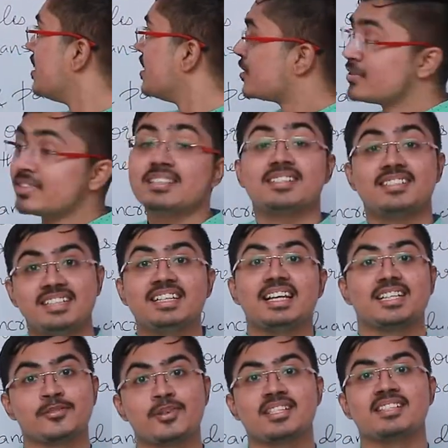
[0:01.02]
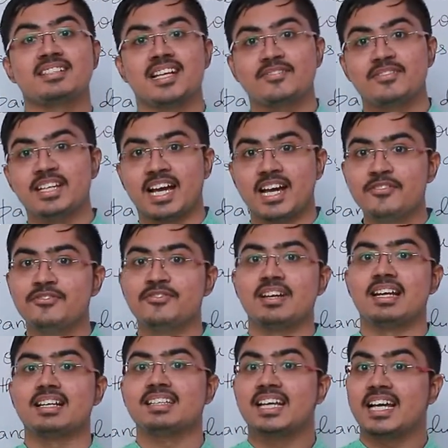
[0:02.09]
So this is the next question that we have,
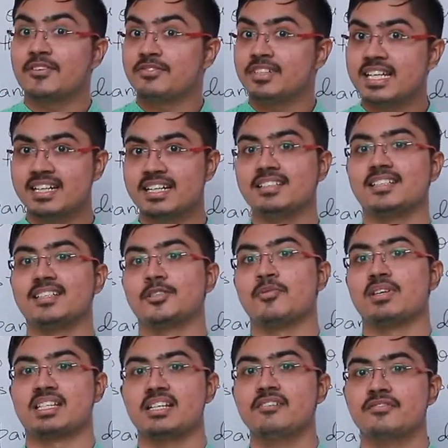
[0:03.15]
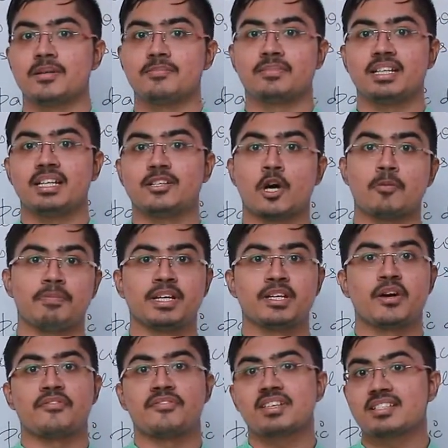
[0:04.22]
and they have taken this question from the topic
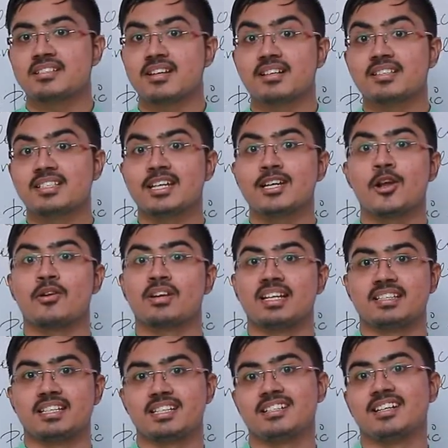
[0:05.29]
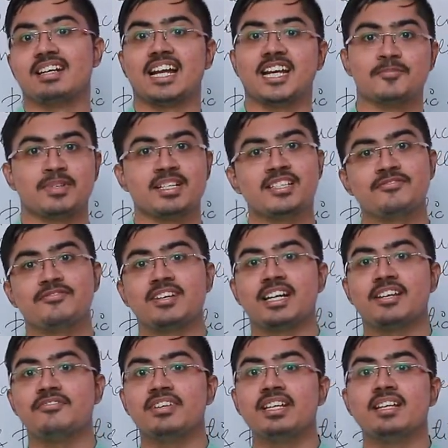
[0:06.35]
of structural organization in animals,
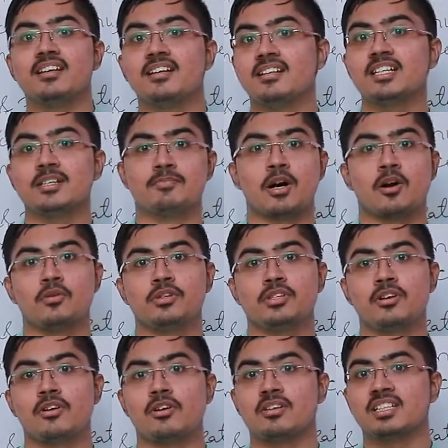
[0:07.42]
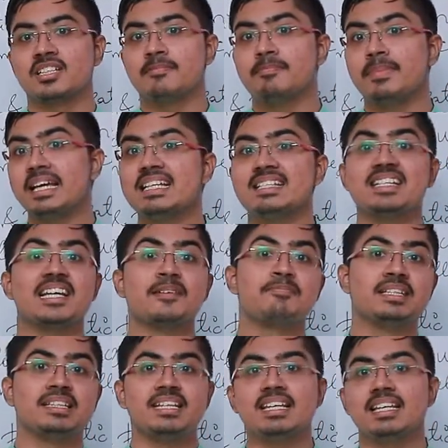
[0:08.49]
where we learn about all the basic
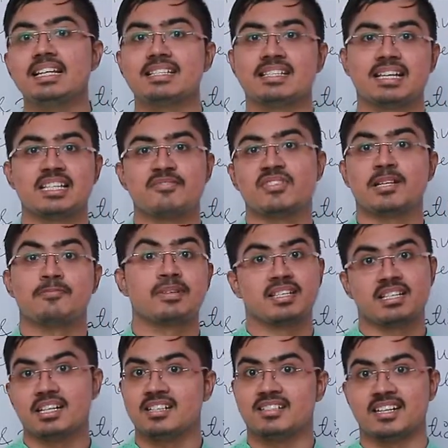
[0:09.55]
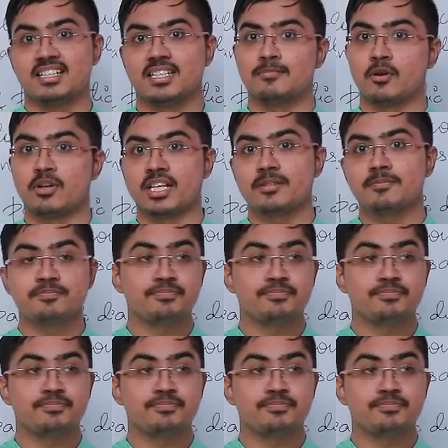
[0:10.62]
epithelial cells which are present inside the body.